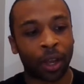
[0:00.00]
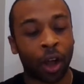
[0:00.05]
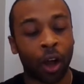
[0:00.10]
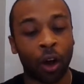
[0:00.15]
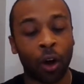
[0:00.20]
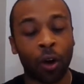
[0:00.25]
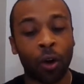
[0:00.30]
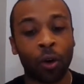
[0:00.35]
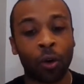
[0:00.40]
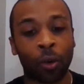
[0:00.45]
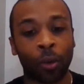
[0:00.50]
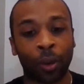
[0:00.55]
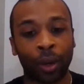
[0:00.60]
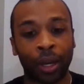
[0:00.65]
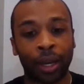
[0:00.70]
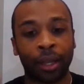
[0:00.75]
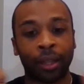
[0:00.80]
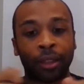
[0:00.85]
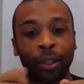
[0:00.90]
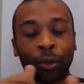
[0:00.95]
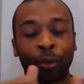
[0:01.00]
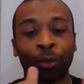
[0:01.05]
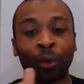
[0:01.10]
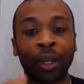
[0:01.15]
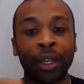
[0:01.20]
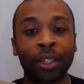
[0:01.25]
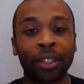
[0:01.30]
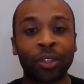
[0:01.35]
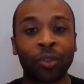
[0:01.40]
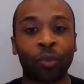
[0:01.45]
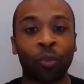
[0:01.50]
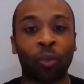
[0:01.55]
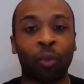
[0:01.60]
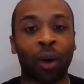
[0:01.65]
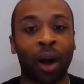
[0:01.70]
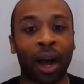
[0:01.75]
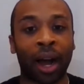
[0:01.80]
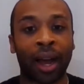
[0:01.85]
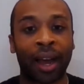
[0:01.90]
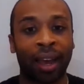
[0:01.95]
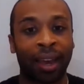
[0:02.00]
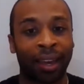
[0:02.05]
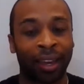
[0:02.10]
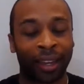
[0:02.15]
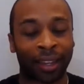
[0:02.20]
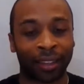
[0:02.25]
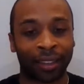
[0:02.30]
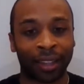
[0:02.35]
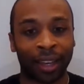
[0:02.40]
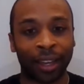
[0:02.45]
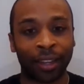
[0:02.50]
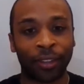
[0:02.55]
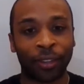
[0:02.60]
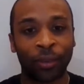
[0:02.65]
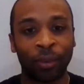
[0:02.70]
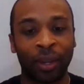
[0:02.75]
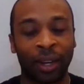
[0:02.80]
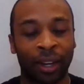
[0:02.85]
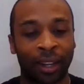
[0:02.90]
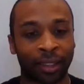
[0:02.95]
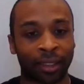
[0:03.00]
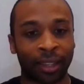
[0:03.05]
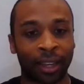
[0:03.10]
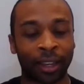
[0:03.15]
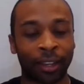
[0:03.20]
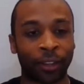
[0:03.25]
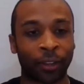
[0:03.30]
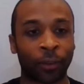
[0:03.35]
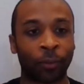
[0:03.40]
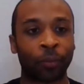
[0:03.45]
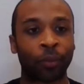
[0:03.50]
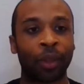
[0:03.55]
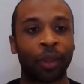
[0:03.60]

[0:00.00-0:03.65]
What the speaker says: Oh, the reason why, thank you, God, thank you.